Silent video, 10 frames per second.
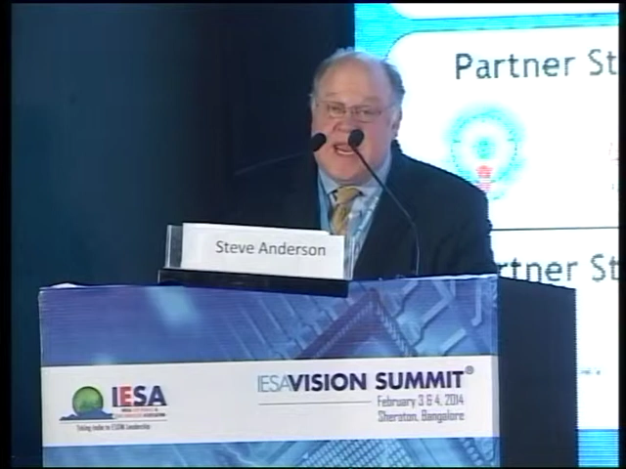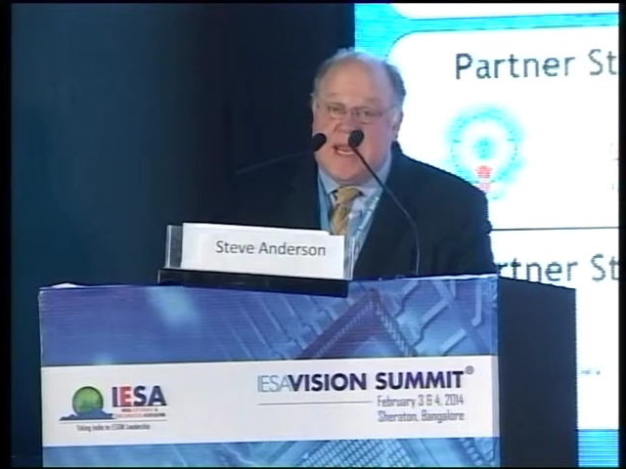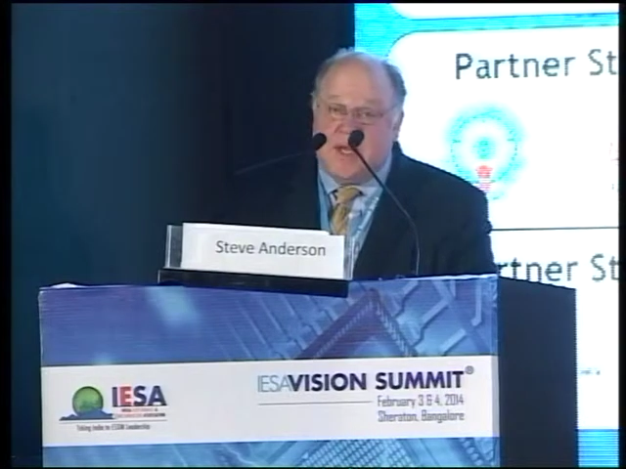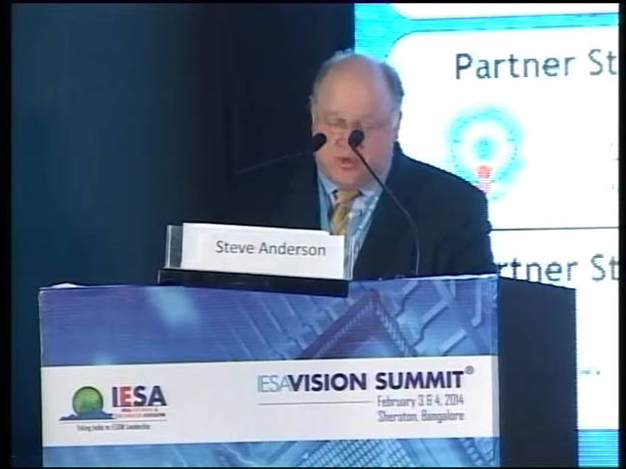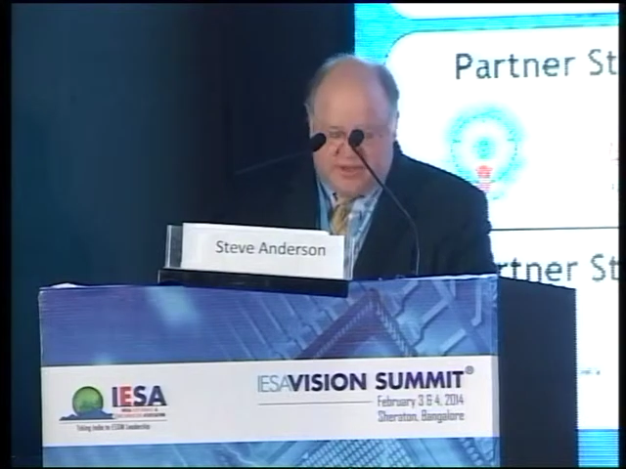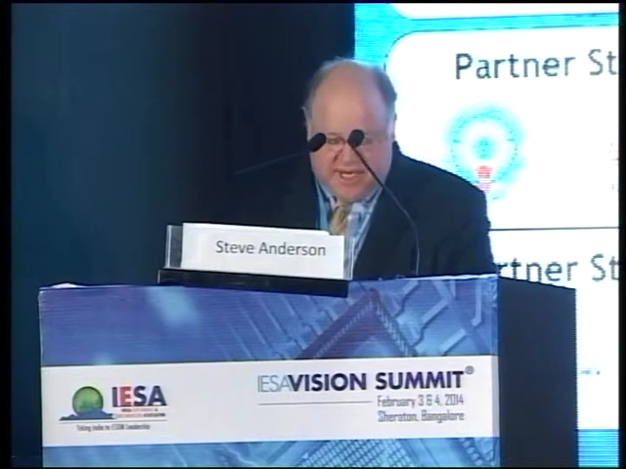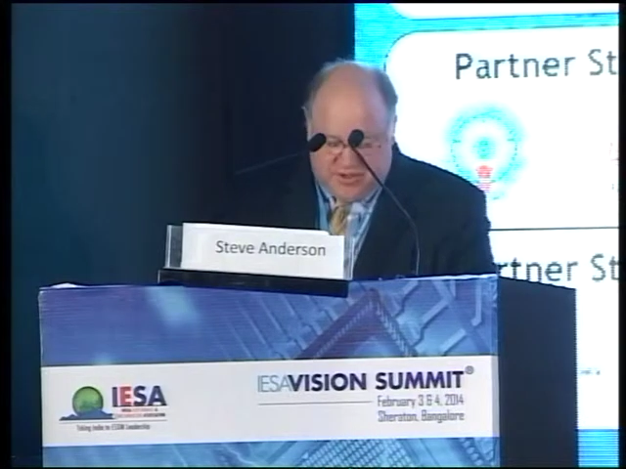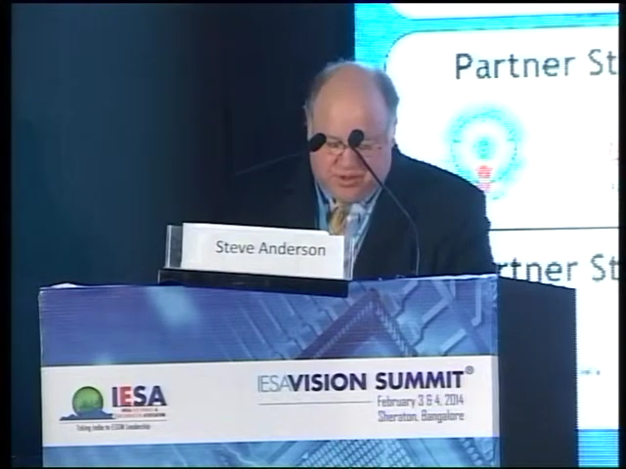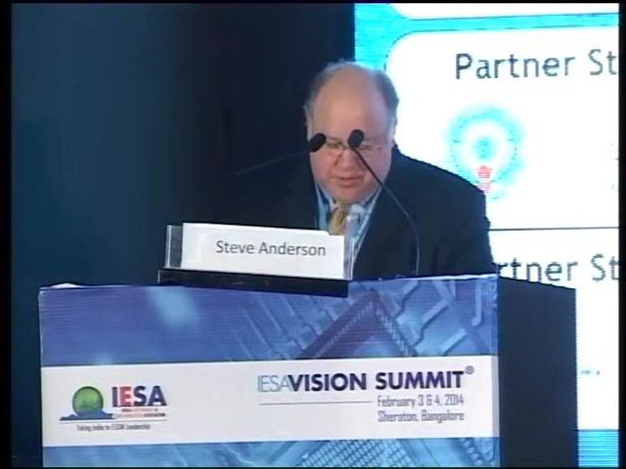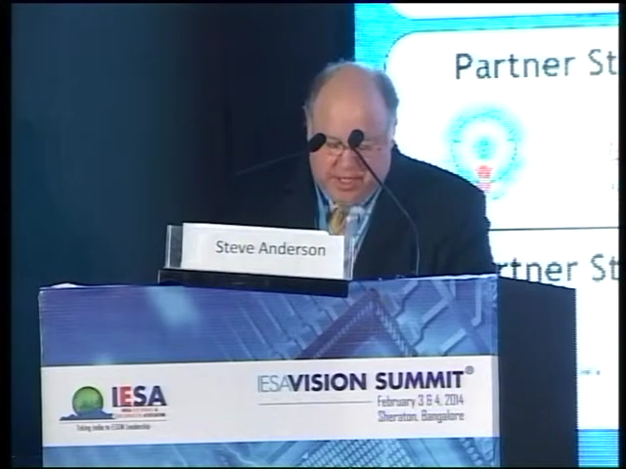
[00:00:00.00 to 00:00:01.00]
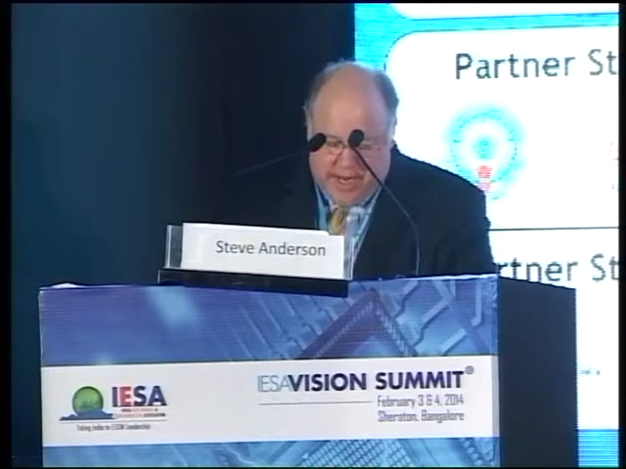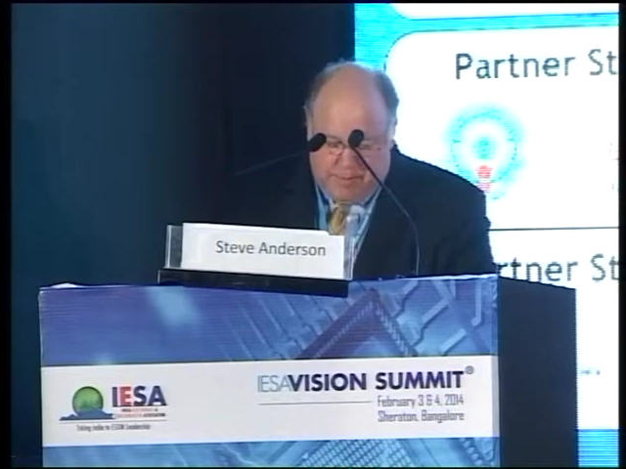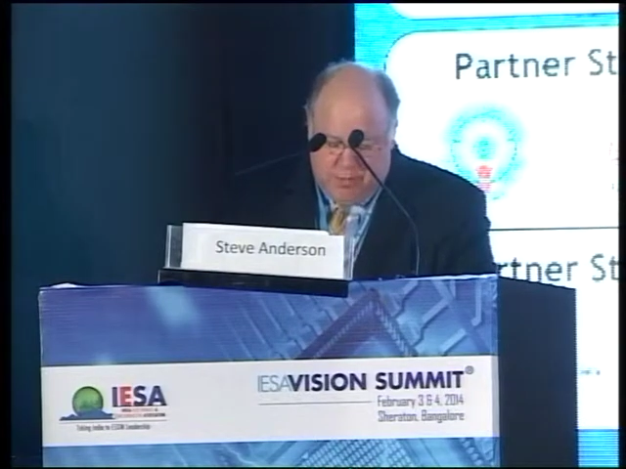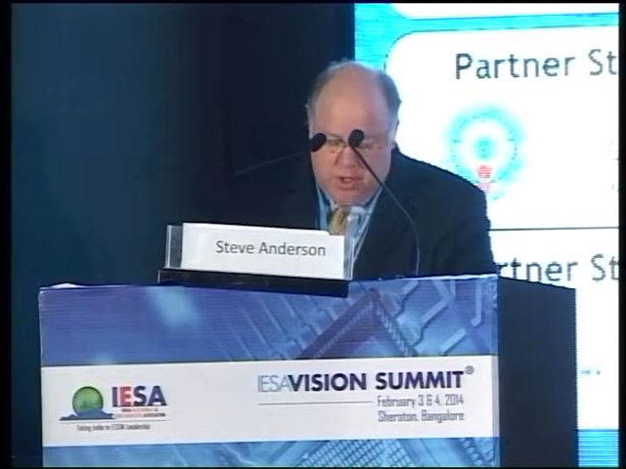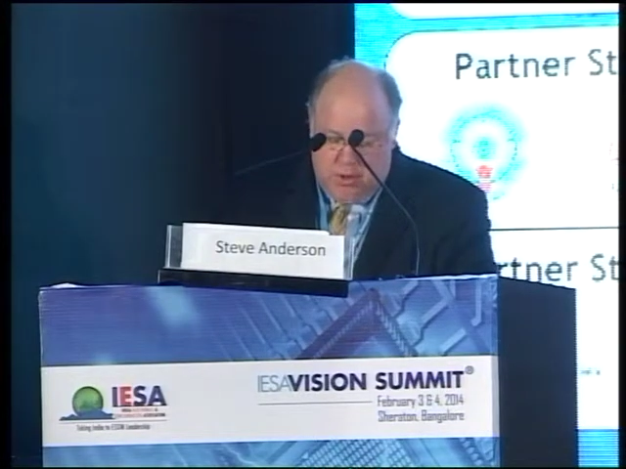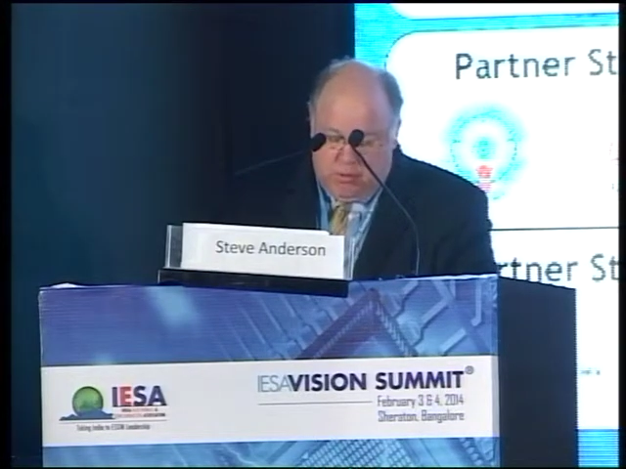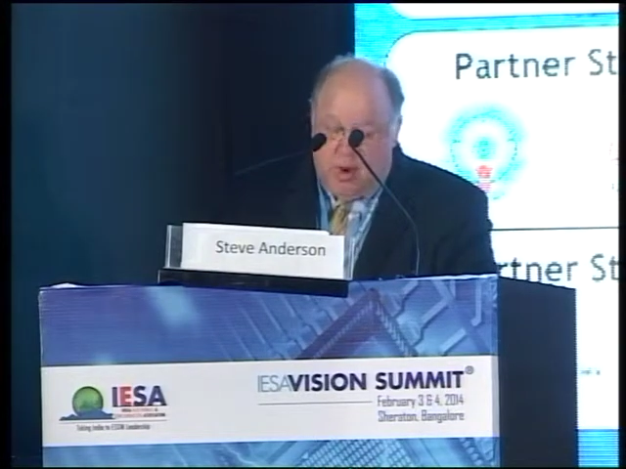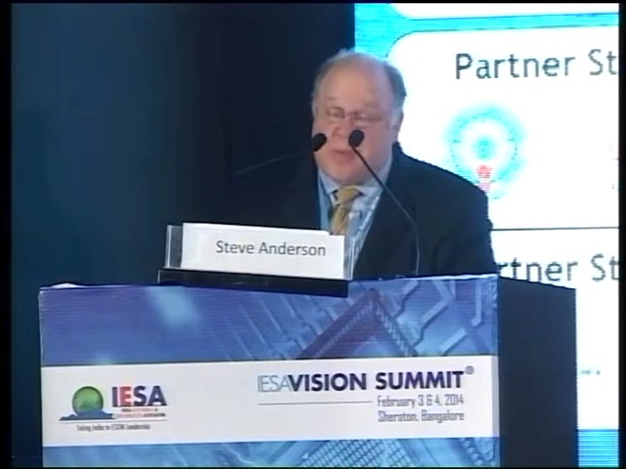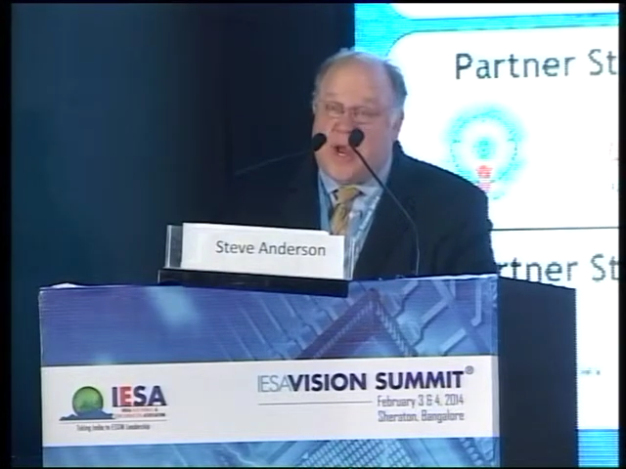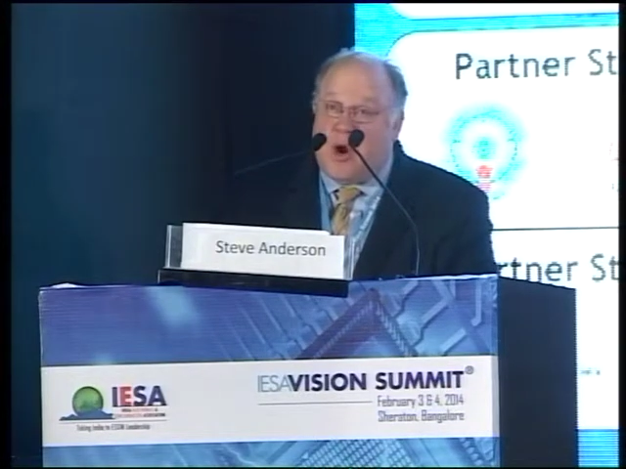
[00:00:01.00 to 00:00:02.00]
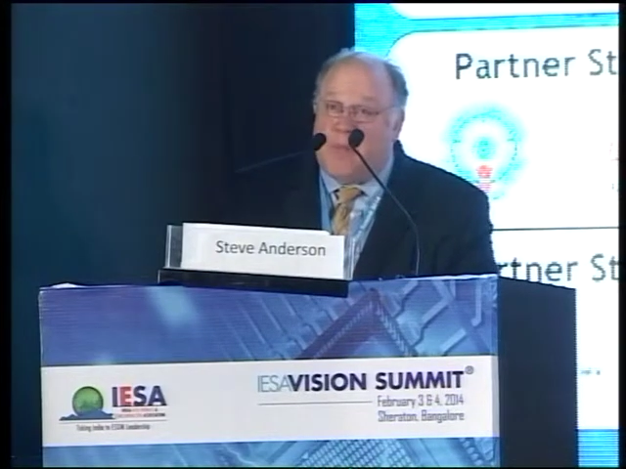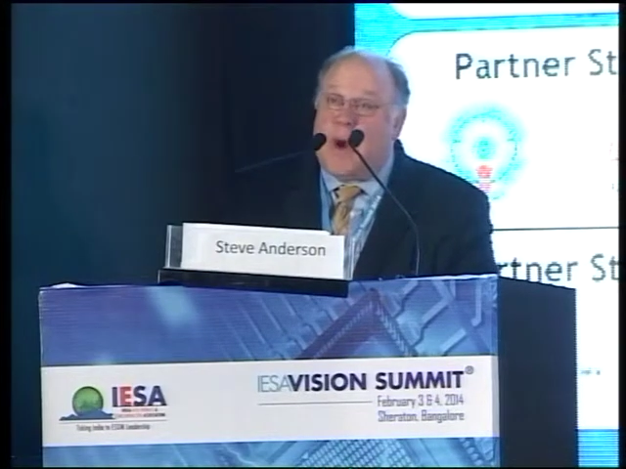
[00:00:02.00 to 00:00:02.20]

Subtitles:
Eagle Tester lab run by our